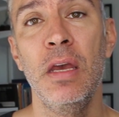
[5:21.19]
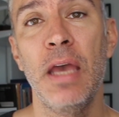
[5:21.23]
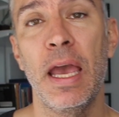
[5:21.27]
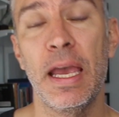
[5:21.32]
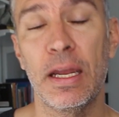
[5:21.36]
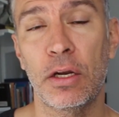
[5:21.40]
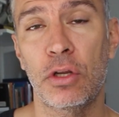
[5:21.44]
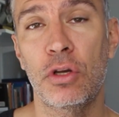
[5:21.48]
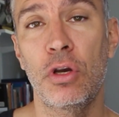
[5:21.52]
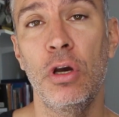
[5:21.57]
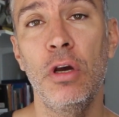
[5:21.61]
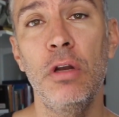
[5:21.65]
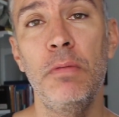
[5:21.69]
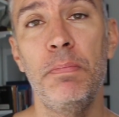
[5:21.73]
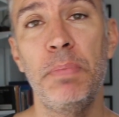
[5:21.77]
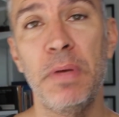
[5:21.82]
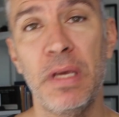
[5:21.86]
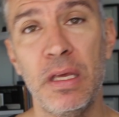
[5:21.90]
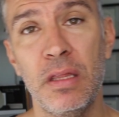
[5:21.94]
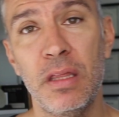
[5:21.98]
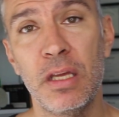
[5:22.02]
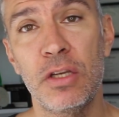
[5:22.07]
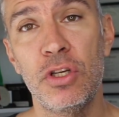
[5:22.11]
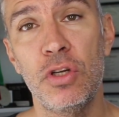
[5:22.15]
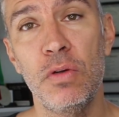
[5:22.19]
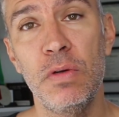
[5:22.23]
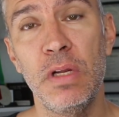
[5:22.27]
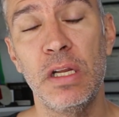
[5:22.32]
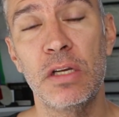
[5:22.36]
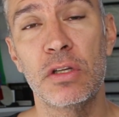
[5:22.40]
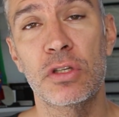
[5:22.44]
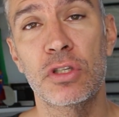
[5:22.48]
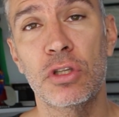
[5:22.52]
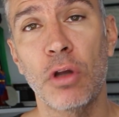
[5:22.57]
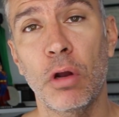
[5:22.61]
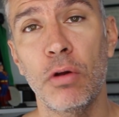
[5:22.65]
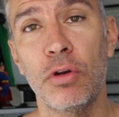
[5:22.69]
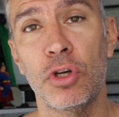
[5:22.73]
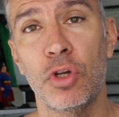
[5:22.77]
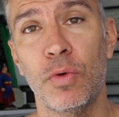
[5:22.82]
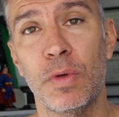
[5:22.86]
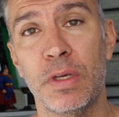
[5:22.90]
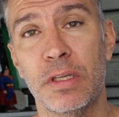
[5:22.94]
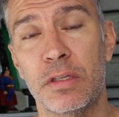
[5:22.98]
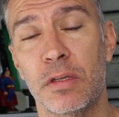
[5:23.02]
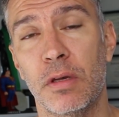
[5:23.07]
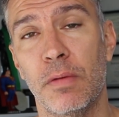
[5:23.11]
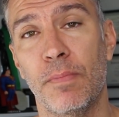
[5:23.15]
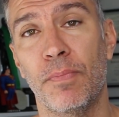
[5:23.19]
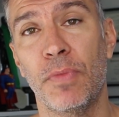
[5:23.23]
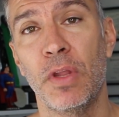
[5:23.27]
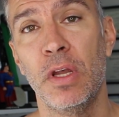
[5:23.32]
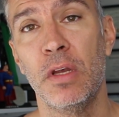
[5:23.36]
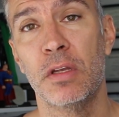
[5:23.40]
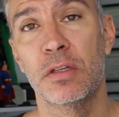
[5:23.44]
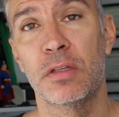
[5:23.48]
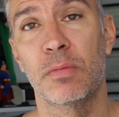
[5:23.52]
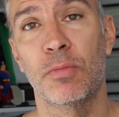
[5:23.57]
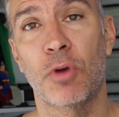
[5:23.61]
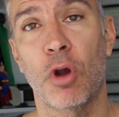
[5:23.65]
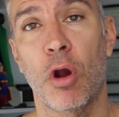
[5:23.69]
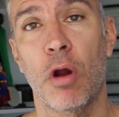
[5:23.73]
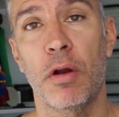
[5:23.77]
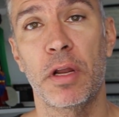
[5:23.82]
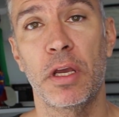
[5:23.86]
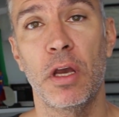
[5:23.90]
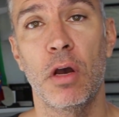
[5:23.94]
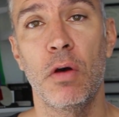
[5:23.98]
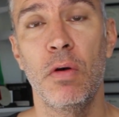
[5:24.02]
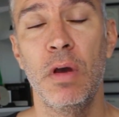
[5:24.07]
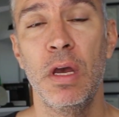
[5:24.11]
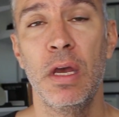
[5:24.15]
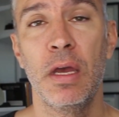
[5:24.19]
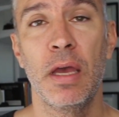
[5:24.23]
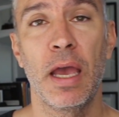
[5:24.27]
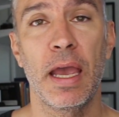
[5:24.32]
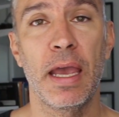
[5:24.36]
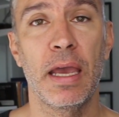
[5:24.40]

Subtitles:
It could be that you need to start doing some cardio,